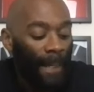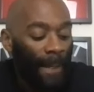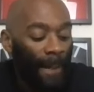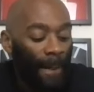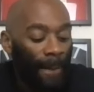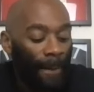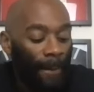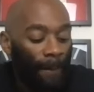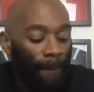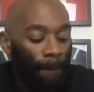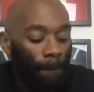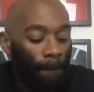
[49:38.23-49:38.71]

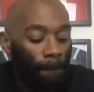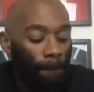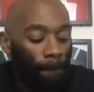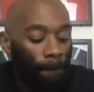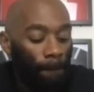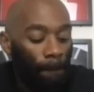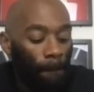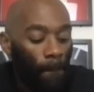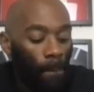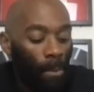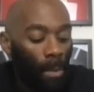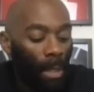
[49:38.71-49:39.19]
Um,
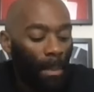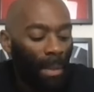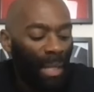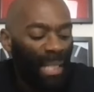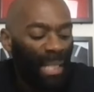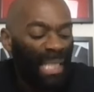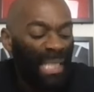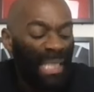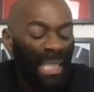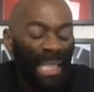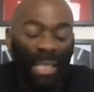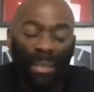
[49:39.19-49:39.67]

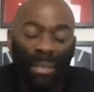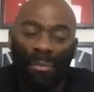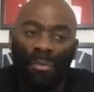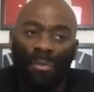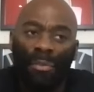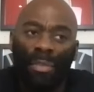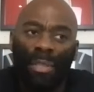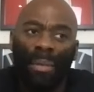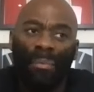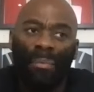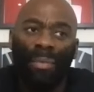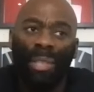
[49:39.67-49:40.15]
but this season,
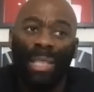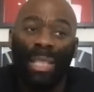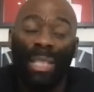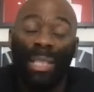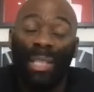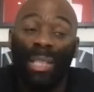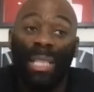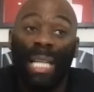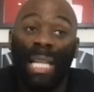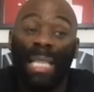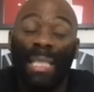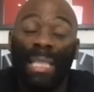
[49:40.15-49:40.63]
for some reason,
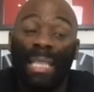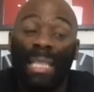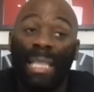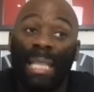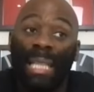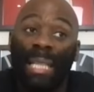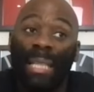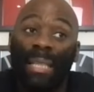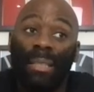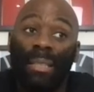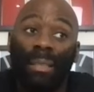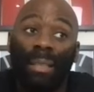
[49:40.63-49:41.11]
it just hasn't
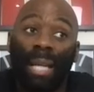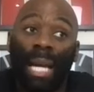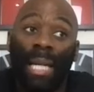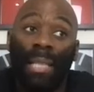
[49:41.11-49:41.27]
clicked.